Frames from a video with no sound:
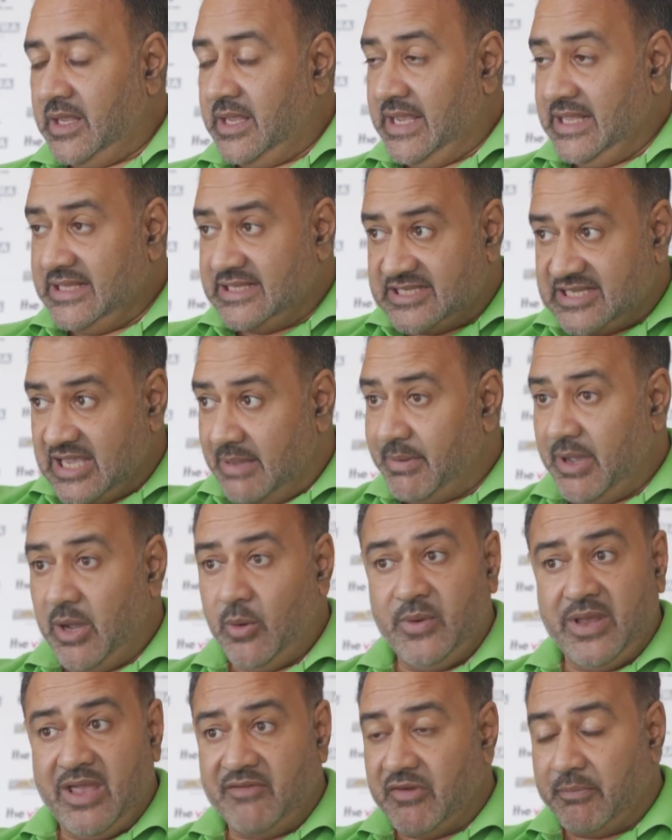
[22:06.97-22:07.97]
In Sabah,
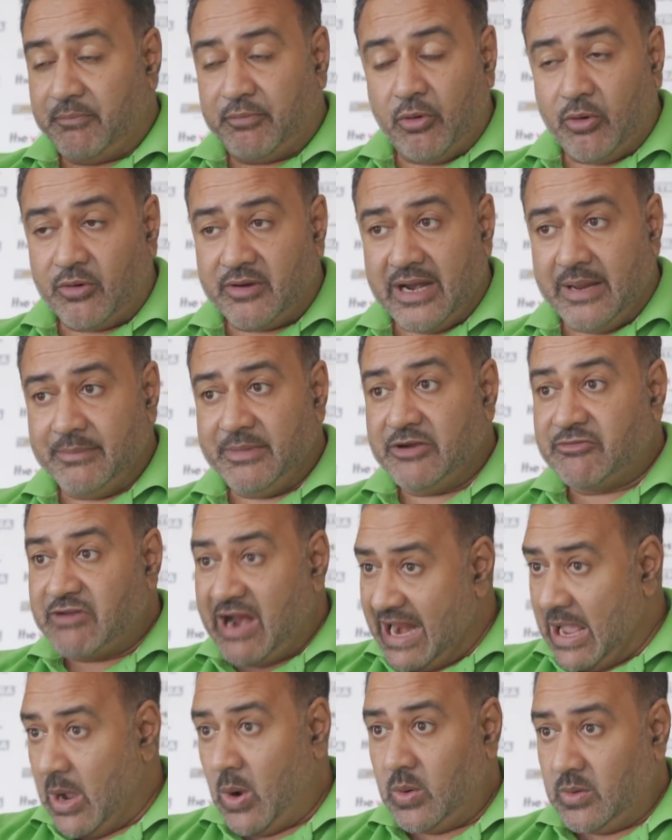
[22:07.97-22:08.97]
we have a program in
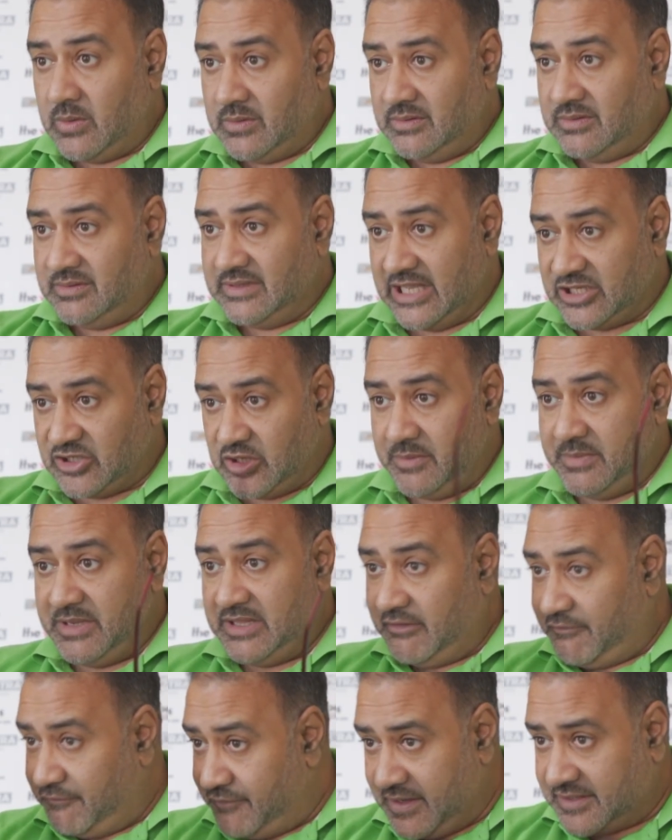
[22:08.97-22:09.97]
Ranau. That's going to be
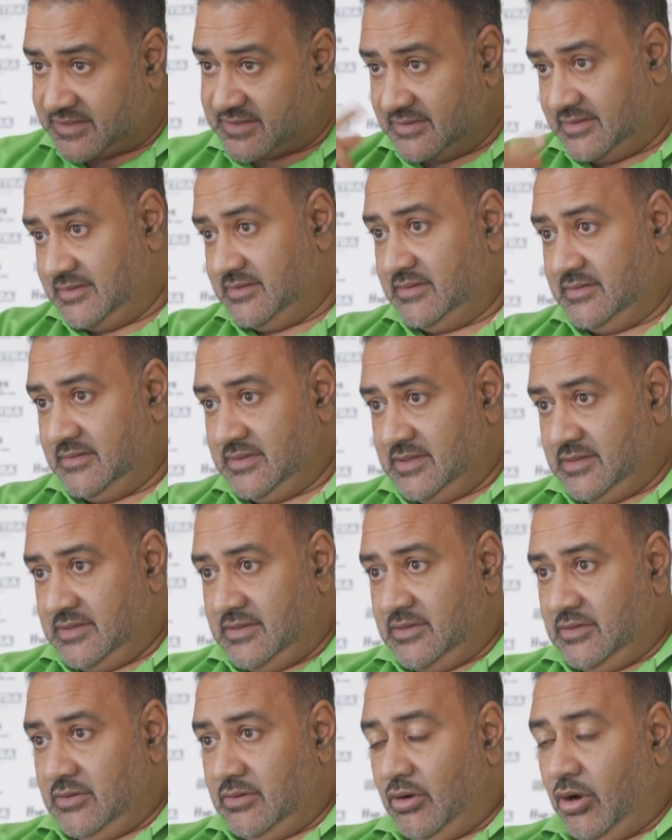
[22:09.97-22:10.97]
the first
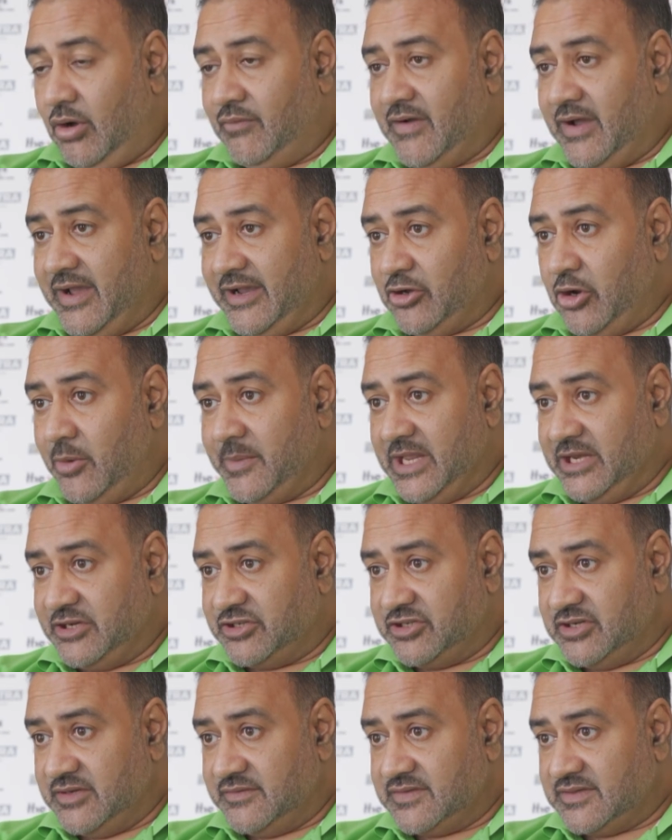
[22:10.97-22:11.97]
of our economic
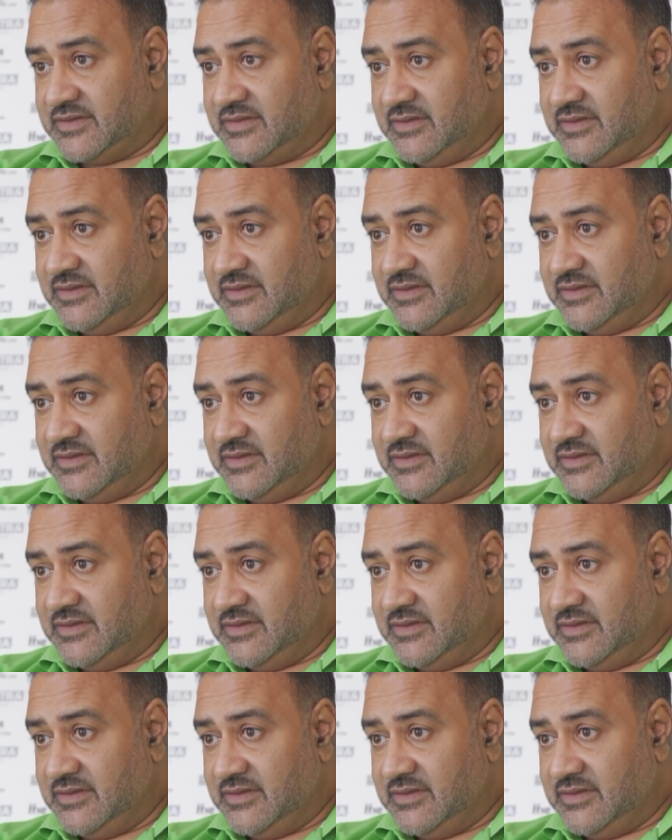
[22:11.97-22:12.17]
initiatives.